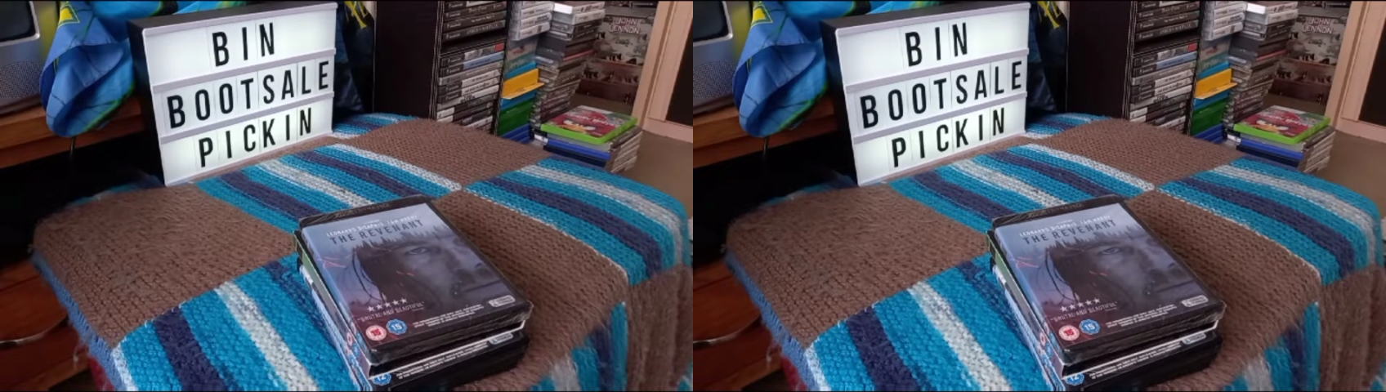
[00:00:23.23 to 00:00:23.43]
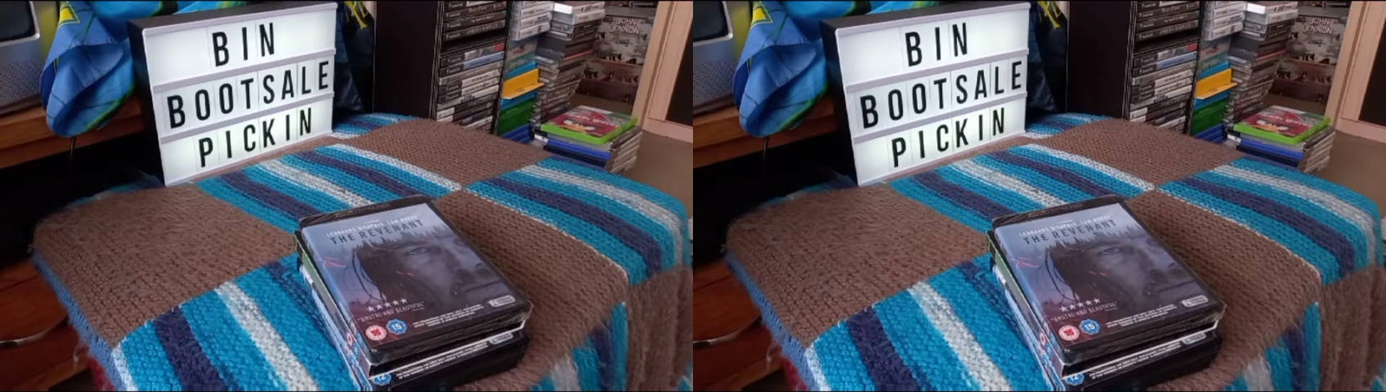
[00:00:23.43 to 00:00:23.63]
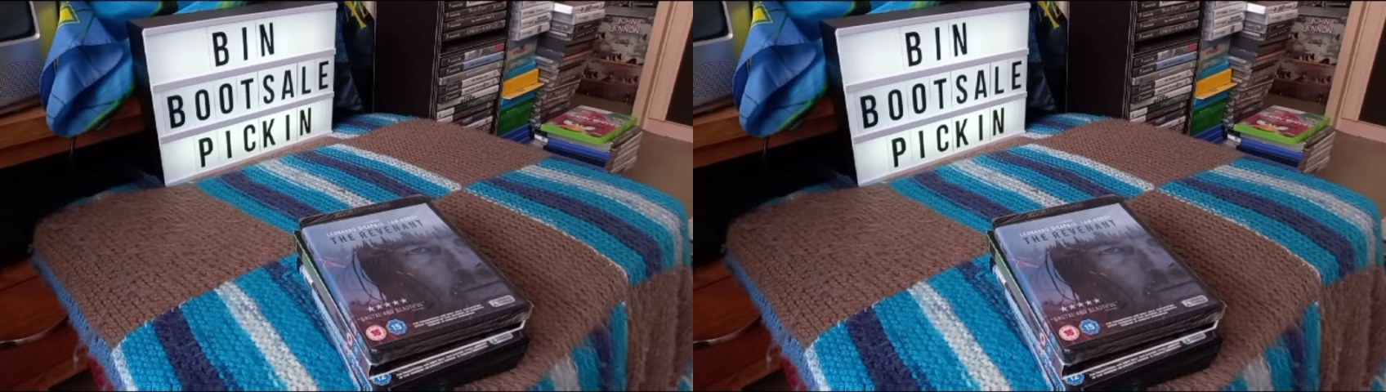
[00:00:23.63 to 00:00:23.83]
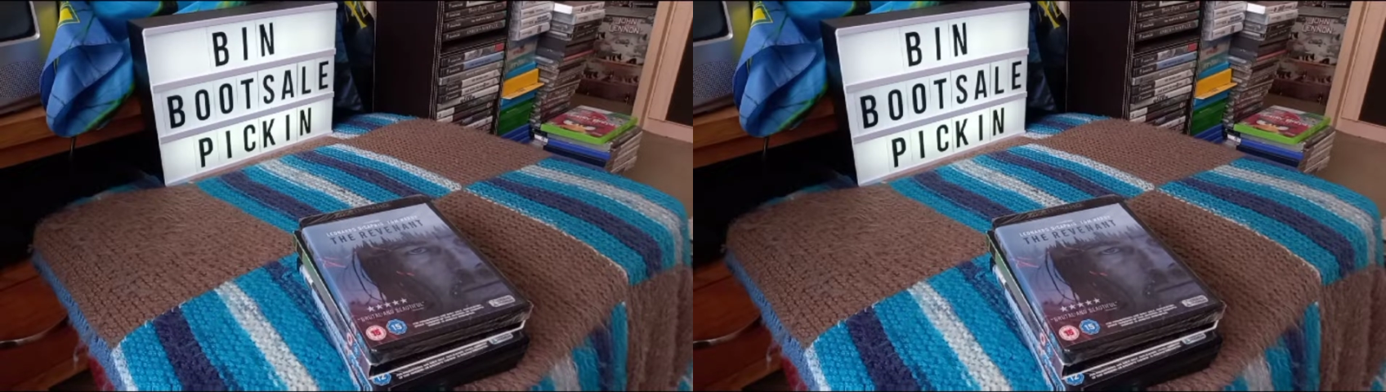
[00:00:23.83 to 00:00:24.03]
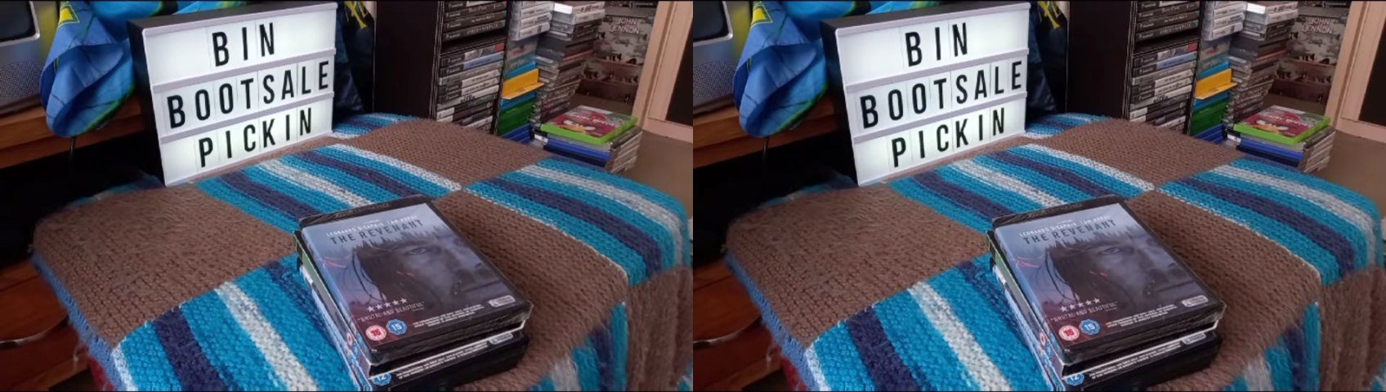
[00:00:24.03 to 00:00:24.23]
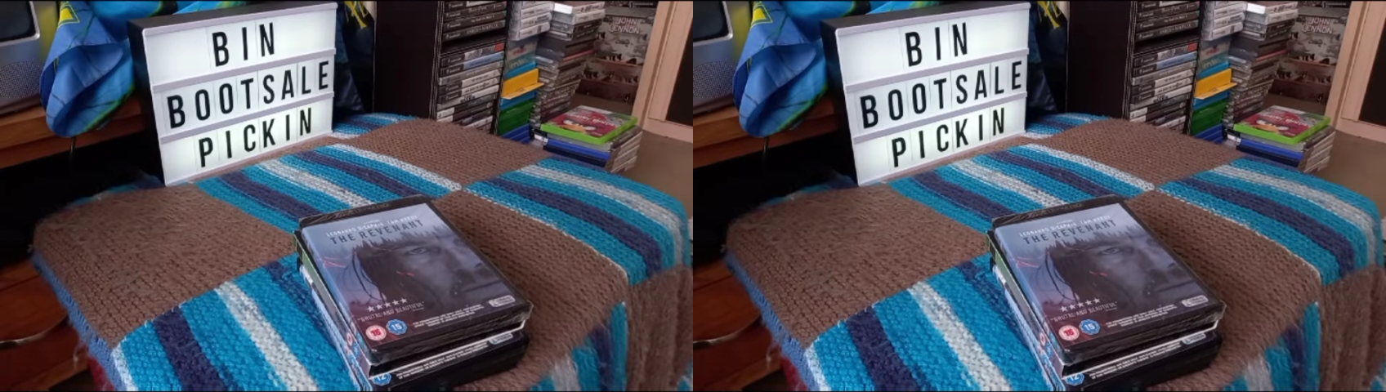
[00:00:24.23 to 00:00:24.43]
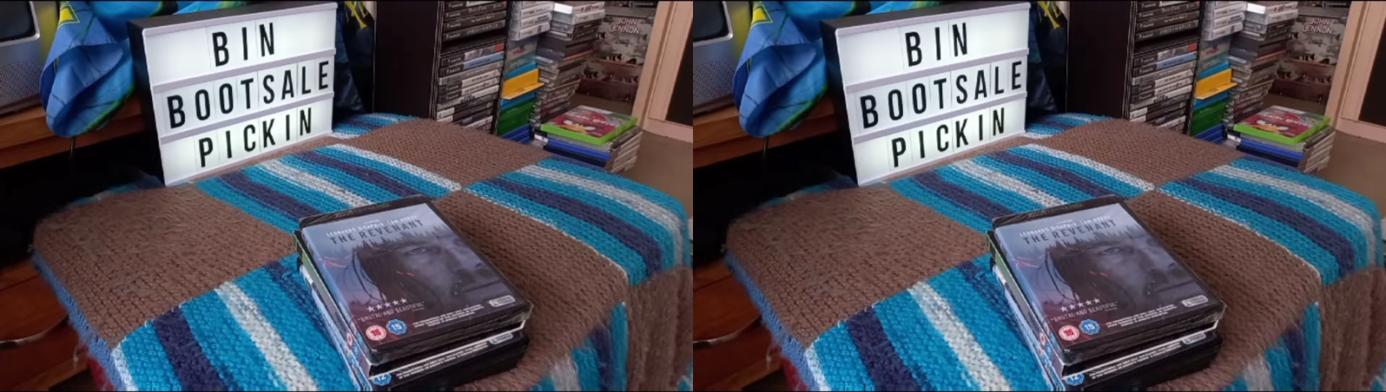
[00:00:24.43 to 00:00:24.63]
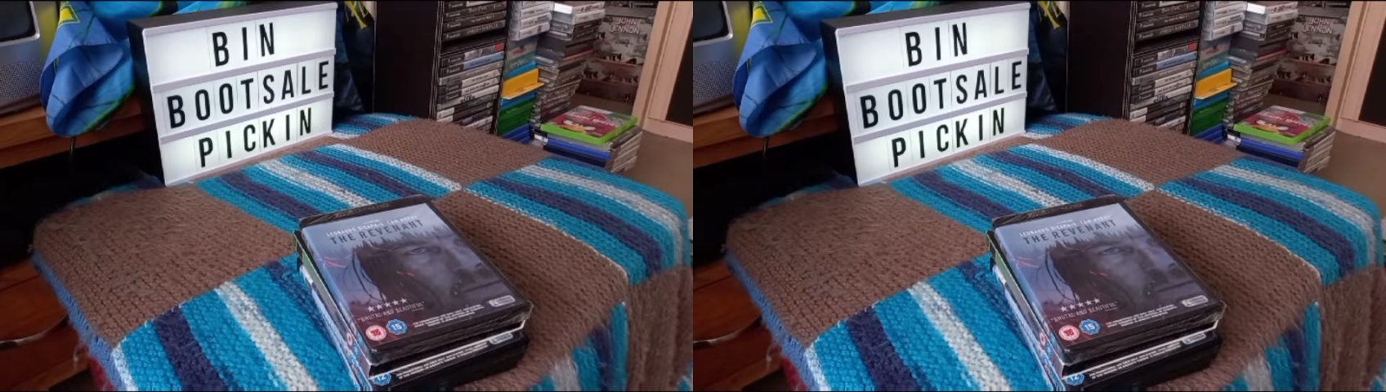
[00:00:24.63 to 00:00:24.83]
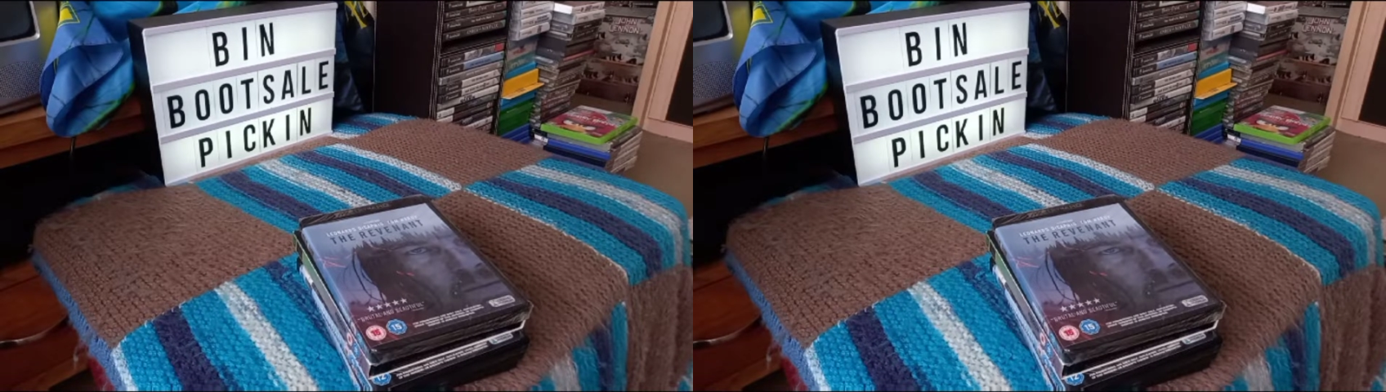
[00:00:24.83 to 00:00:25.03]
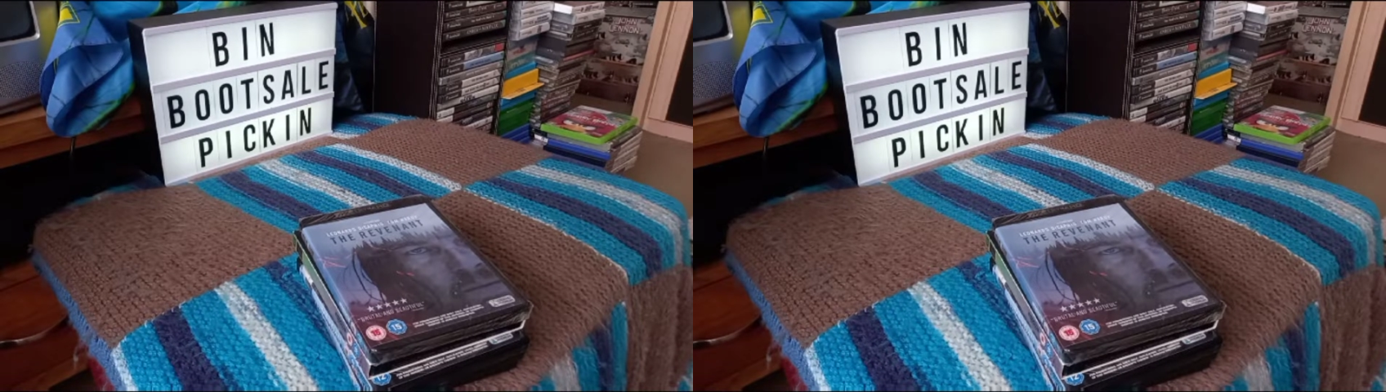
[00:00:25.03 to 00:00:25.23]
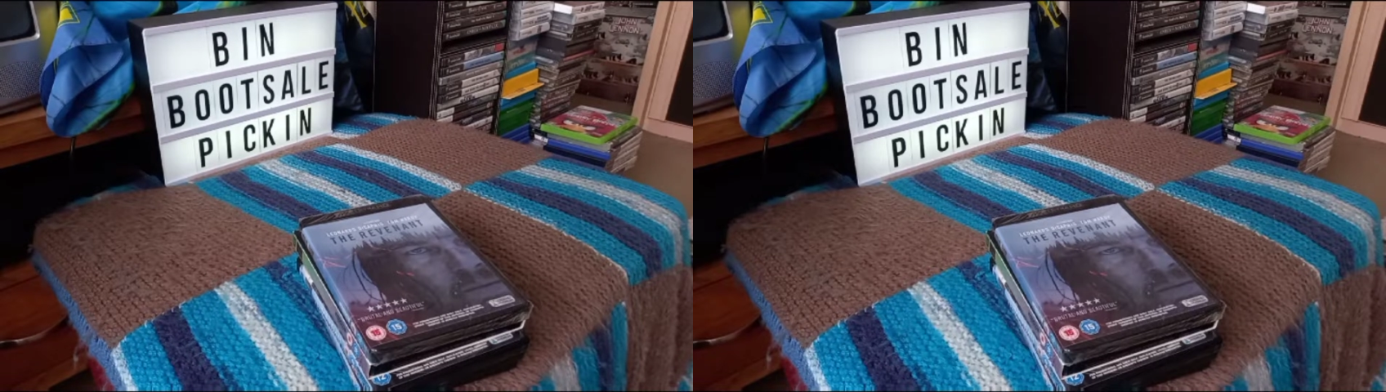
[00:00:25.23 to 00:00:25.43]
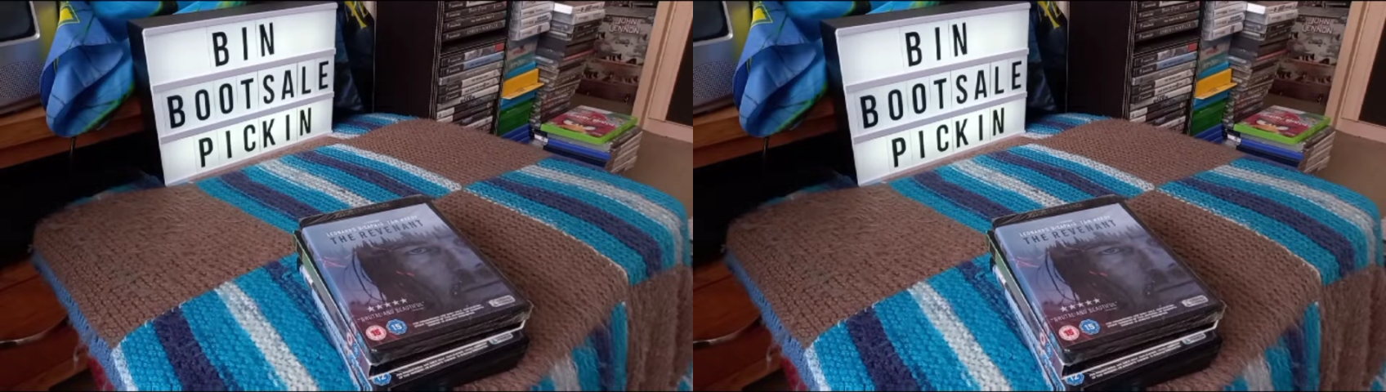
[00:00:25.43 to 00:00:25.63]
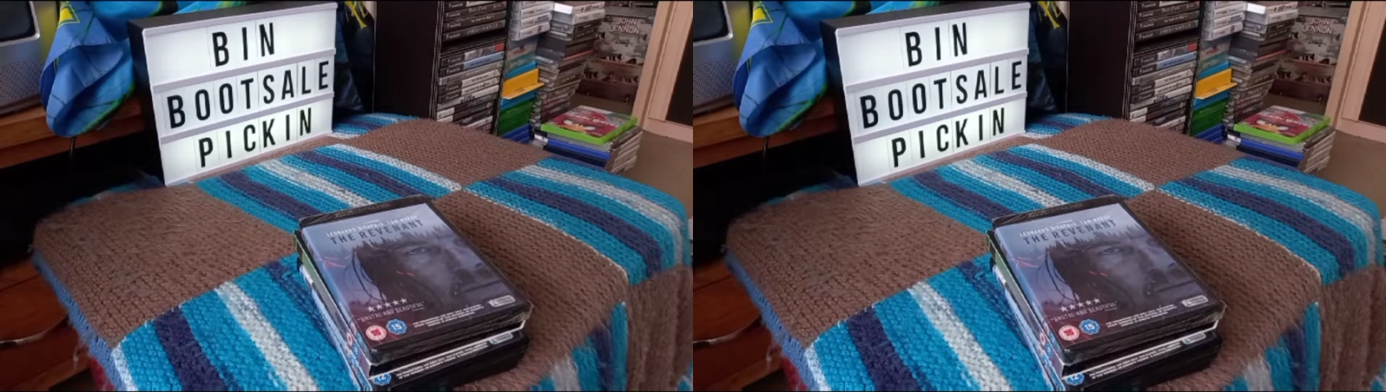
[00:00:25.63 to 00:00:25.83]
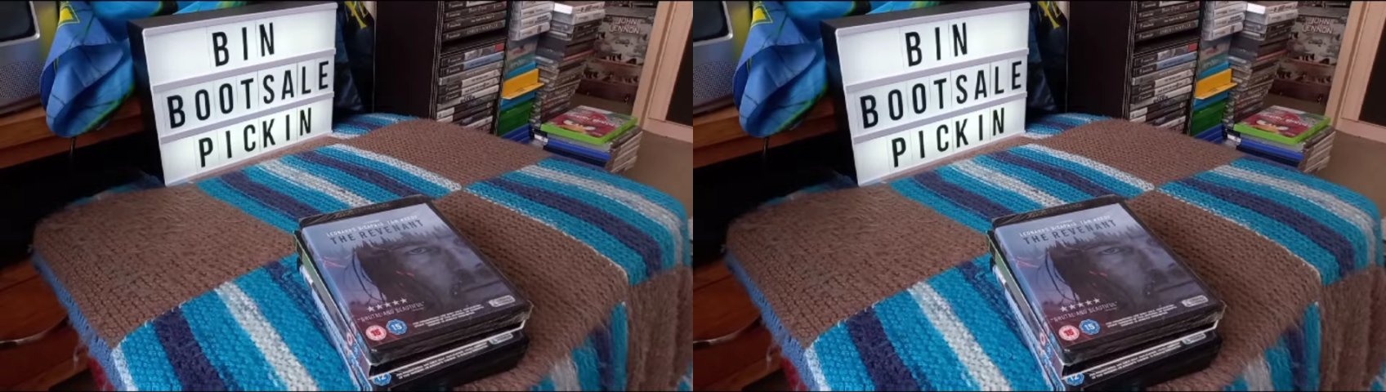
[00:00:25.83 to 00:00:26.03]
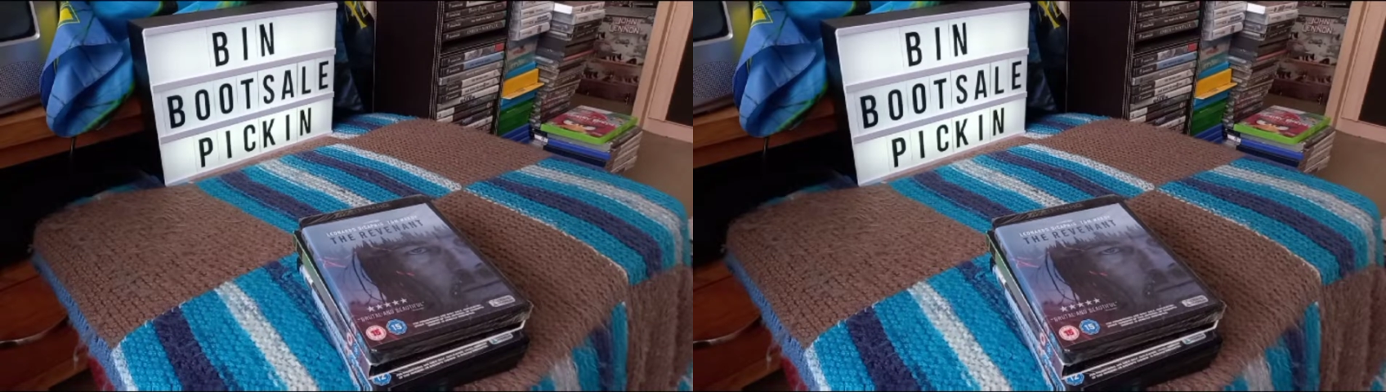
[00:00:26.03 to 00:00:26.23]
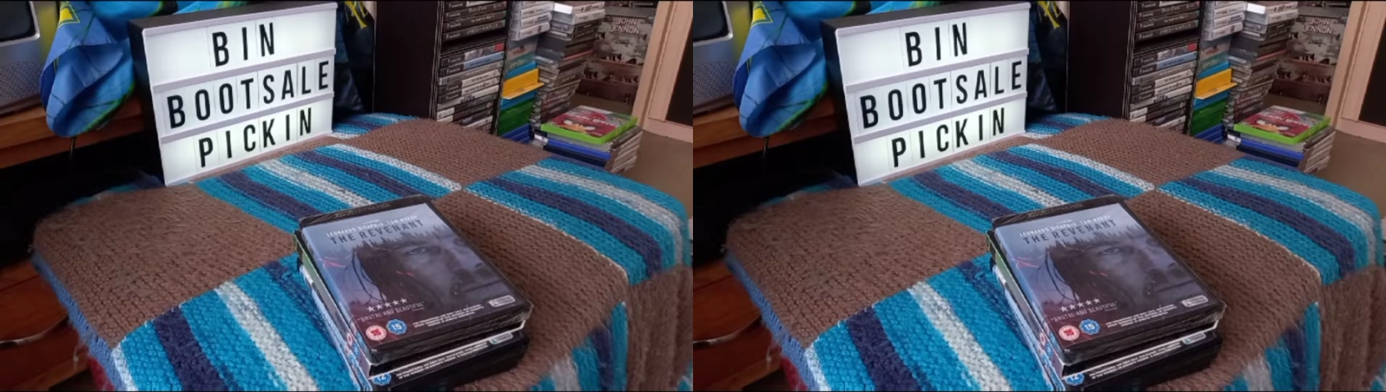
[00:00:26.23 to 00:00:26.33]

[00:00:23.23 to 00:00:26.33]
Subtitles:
(no speaker visible)